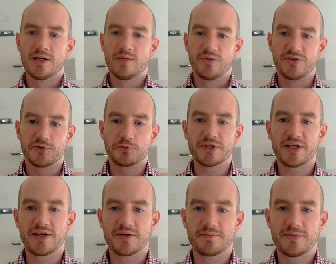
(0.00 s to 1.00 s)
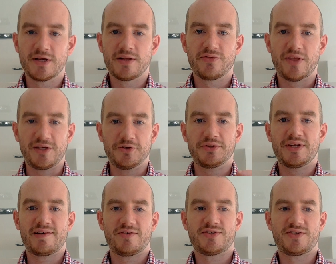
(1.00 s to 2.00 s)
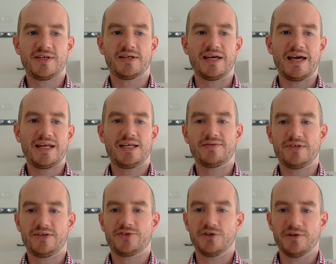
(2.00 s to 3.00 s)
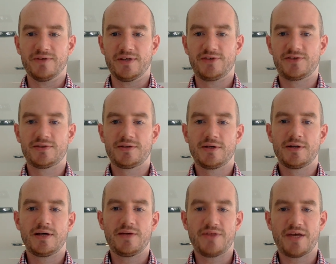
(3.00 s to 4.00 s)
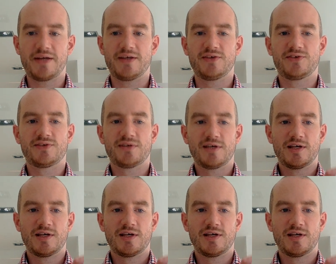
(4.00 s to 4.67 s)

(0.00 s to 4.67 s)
but there's one item that you'll never see on any of these surveys, and that is